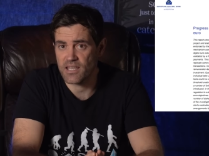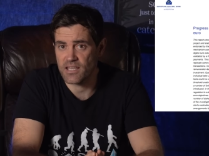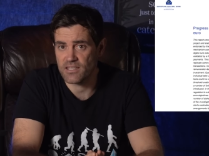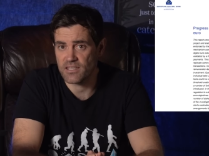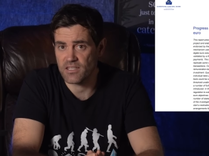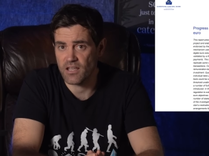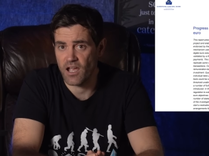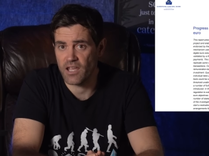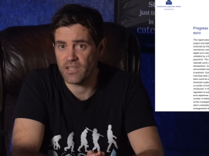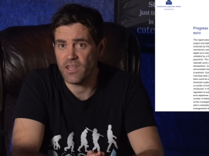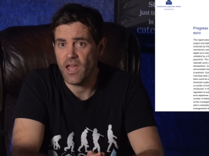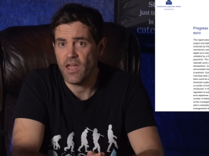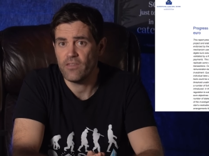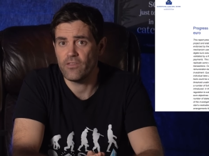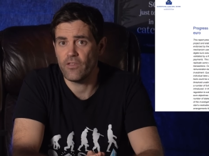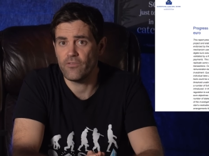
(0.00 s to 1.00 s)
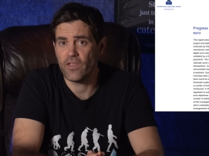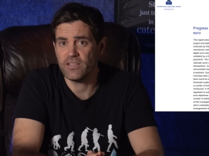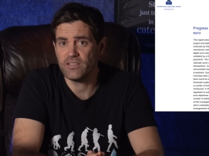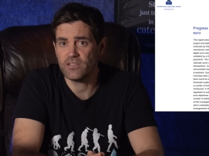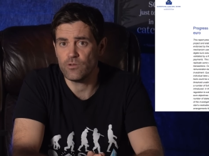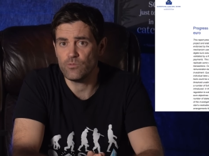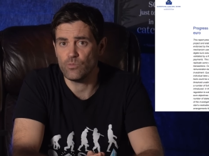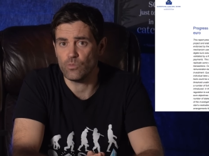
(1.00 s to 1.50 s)
as a sign that they
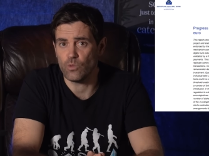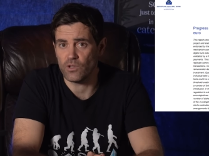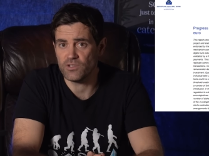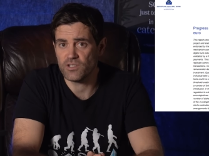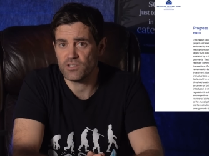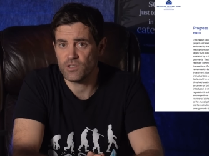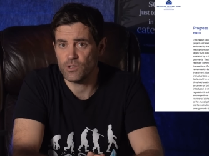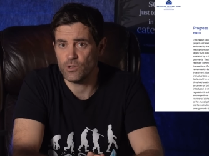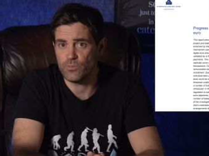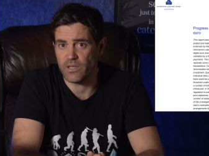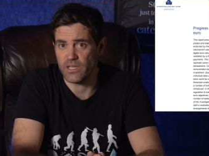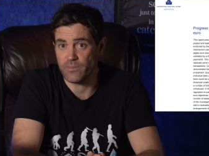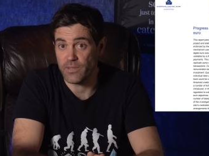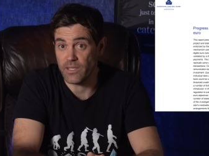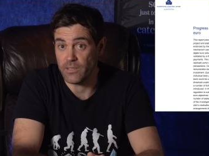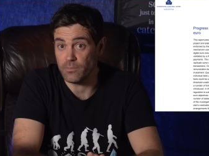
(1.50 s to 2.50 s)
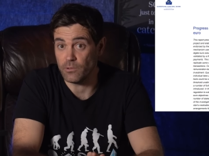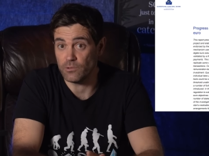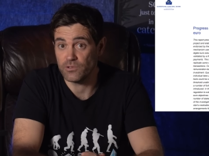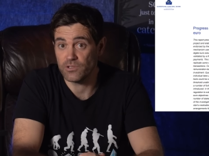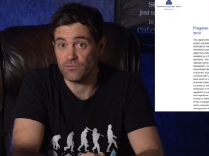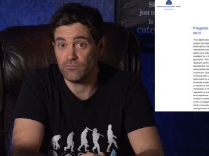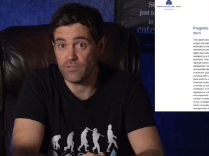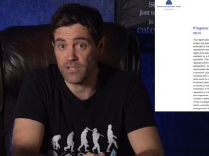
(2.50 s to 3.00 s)
don't want too many people
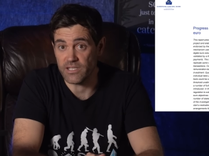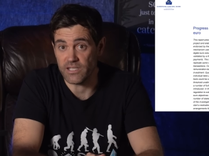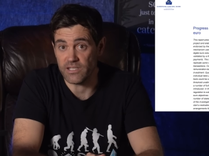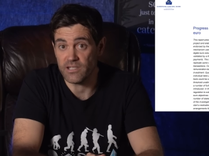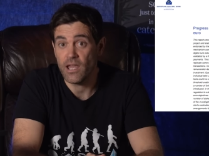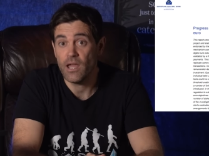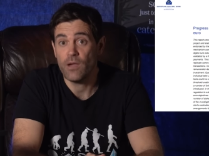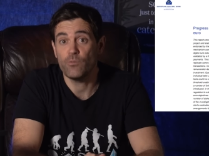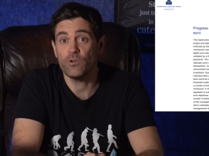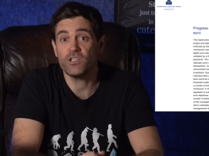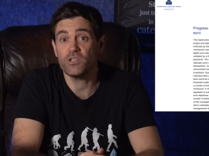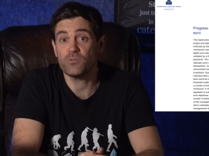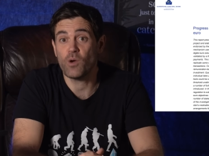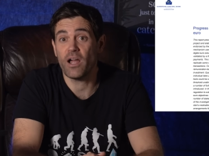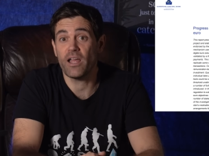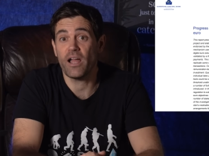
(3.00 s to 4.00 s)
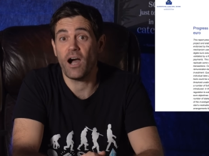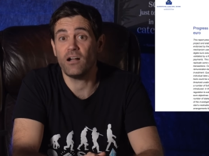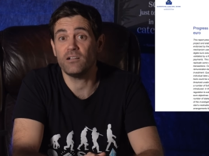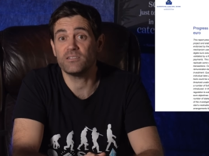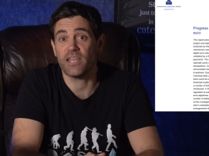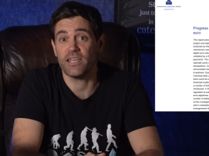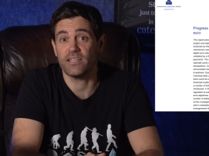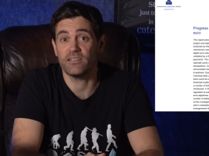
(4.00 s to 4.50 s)
to read it, which is why
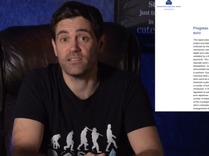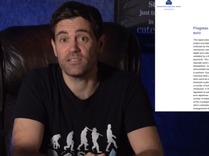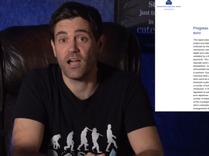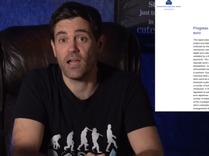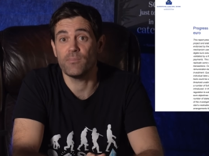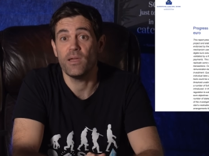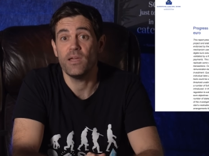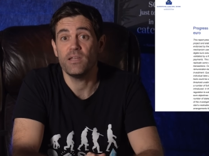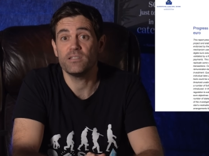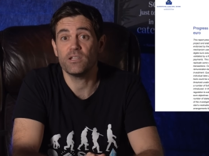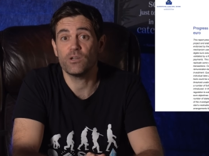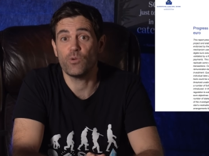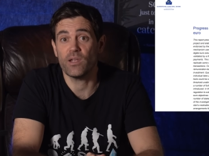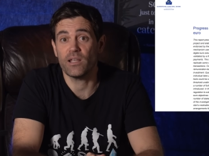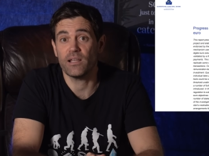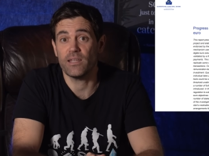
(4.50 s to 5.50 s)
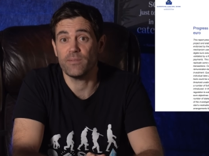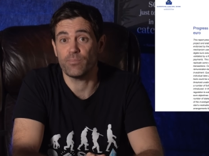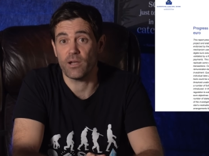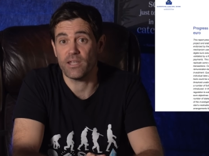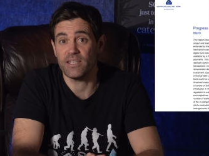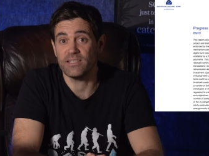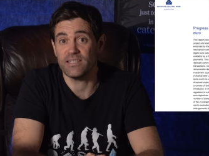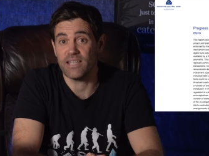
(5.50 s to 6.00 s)
I'll take the time to quickly
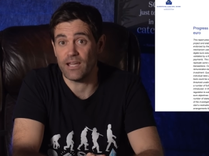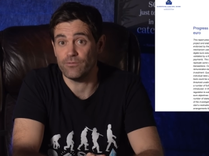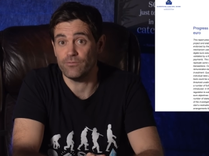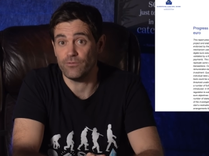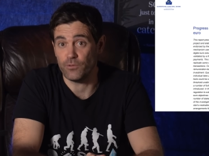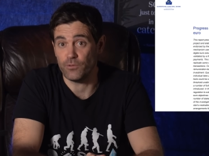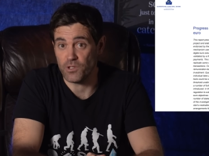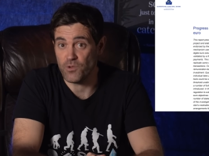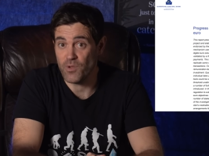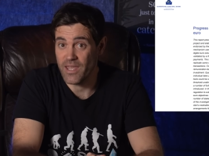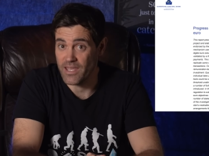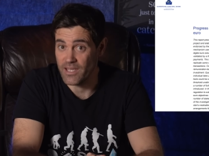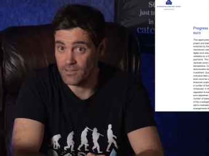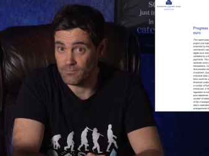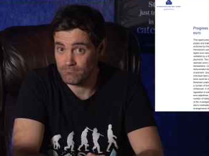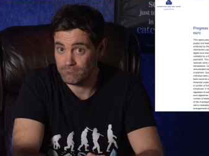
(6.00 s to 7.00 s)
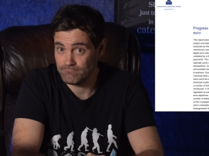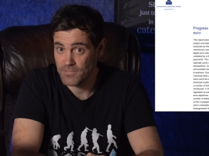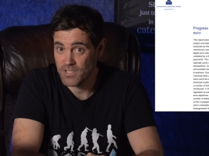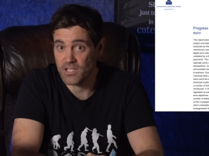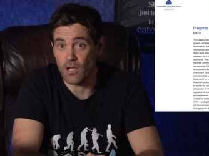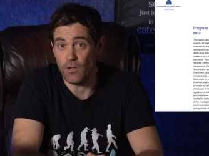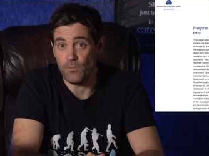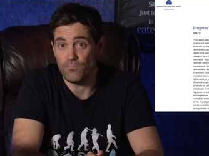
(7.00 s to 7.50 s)
break it down for you here.
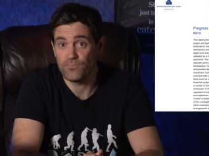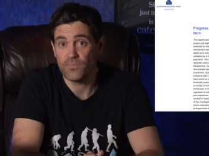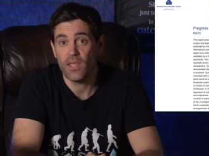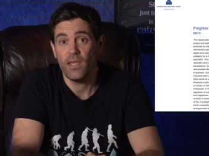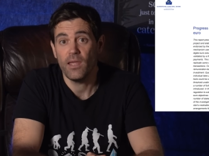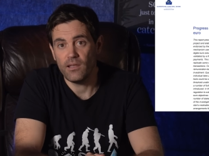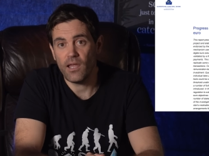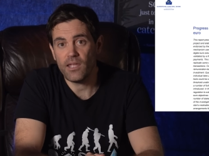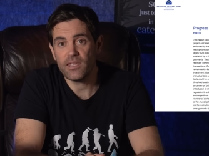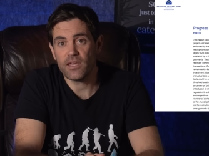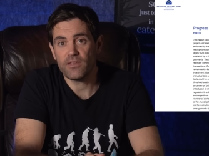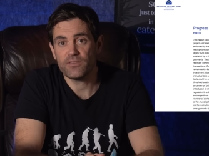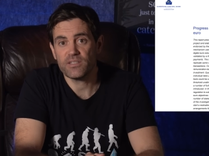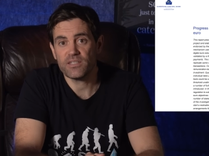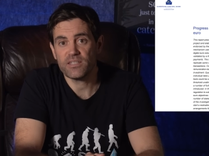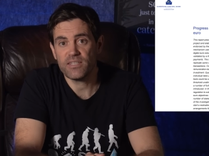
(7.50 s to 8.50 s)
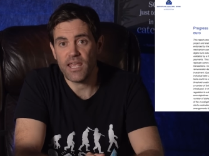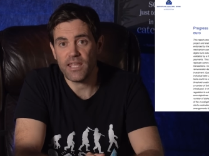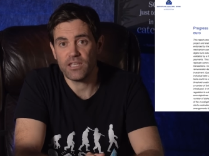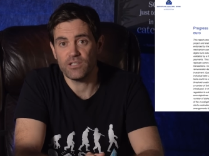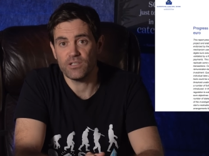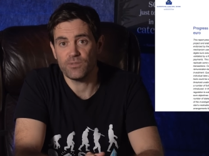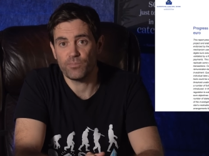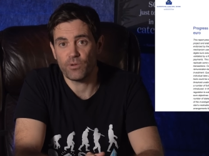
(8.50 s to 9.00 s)
So, like the
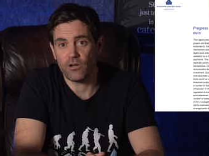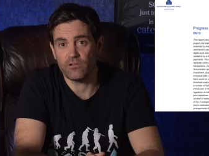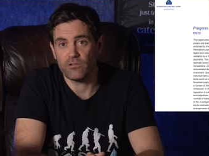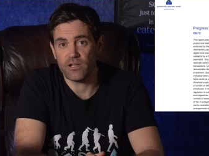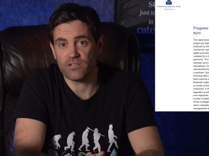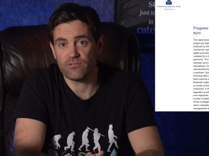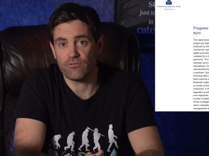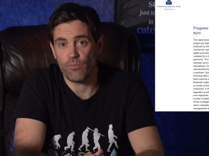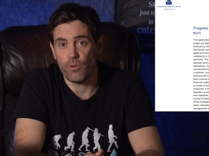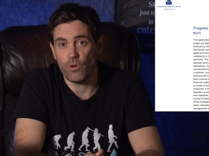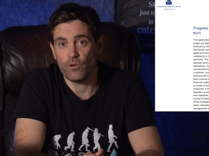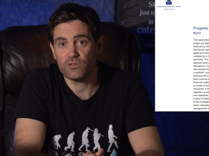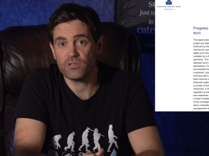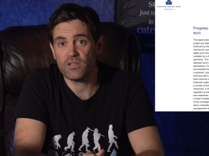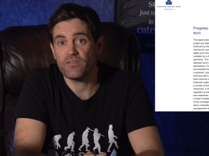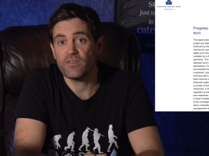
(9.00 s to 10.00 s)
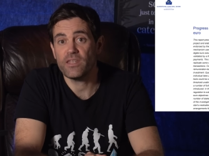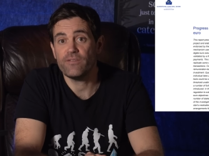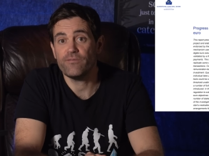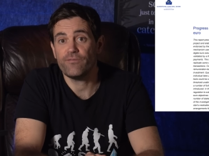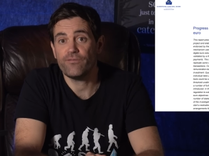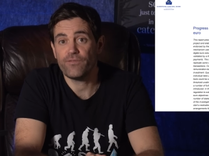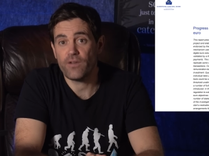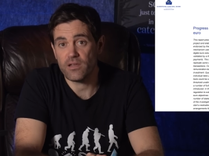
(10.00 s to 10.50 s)
second progress report, the
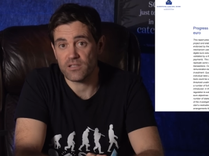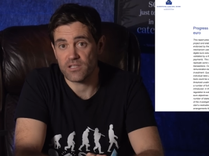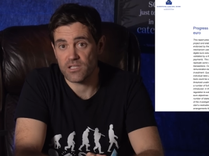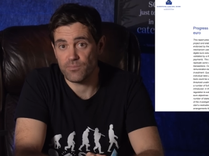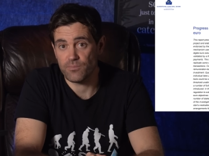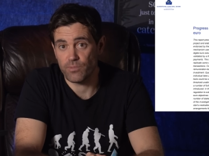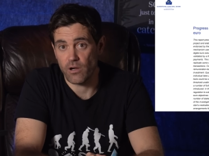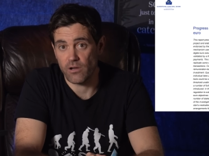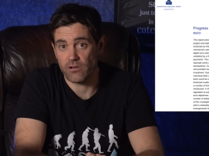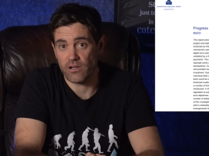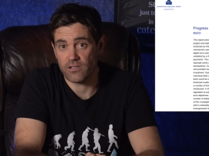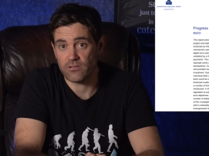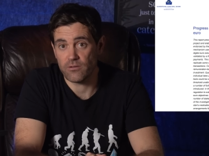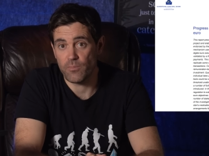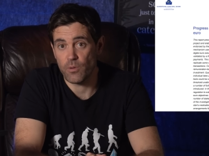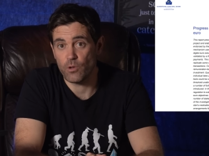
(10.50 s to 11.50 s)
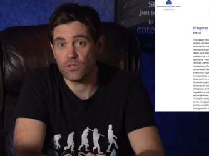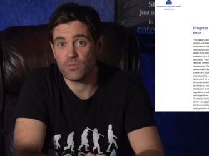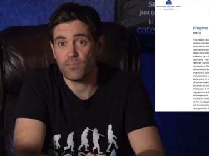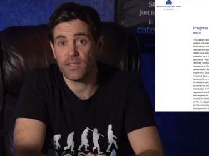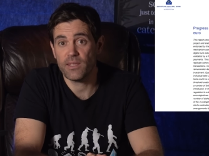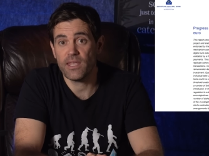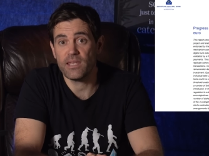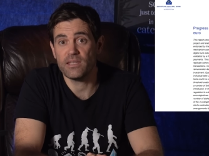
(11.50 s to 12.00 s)
first progress report
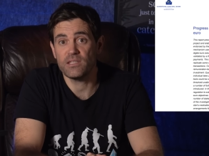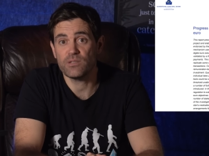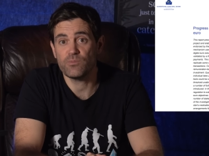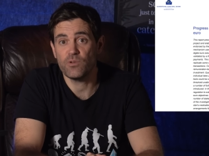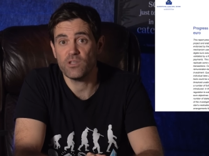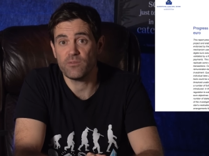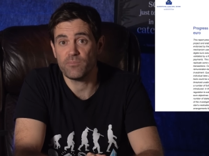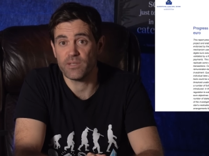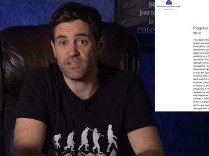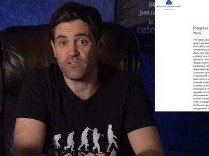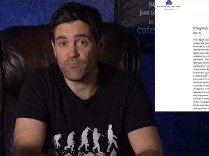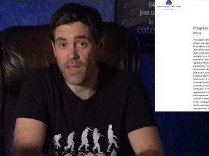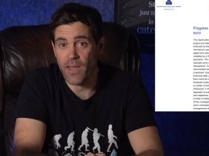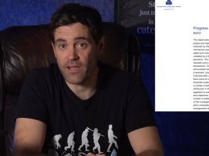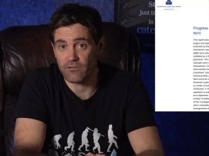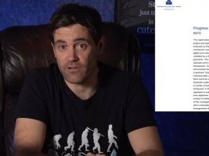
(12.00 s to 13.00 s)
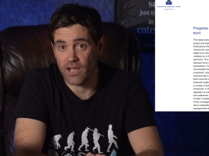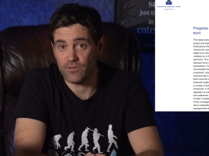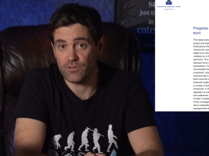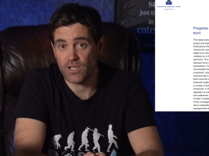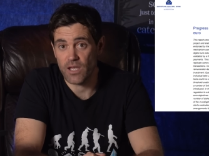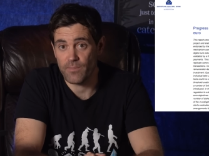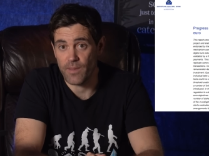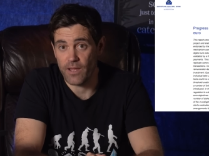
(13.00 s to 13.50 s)
begins with a bit of
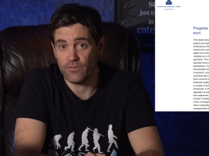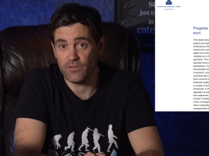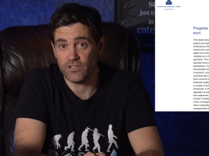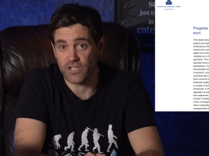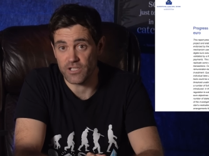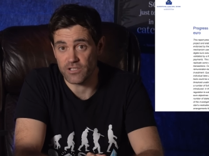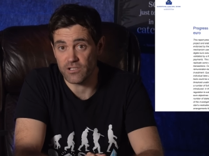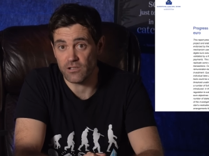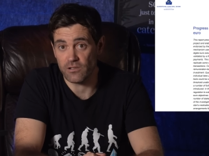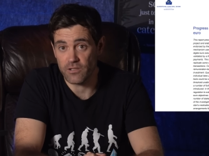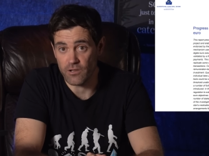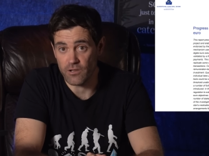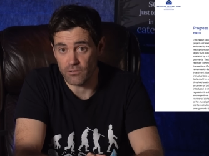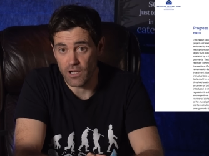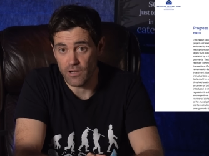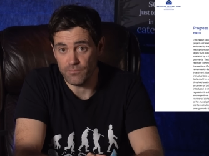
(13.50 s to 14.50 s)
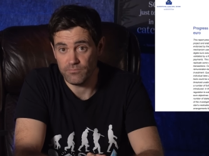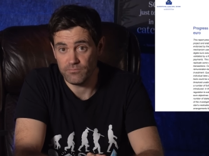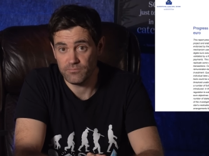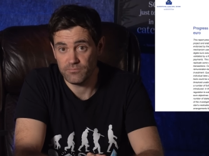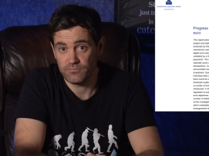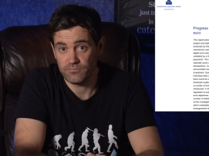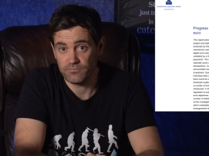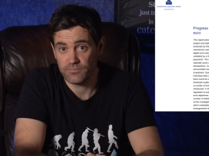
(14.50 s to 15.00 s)
background about the digital euro.
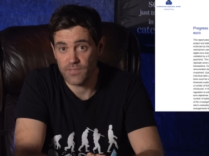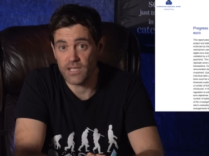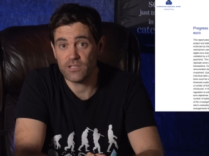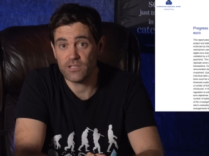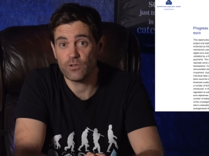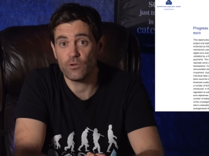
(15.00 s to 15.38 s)
It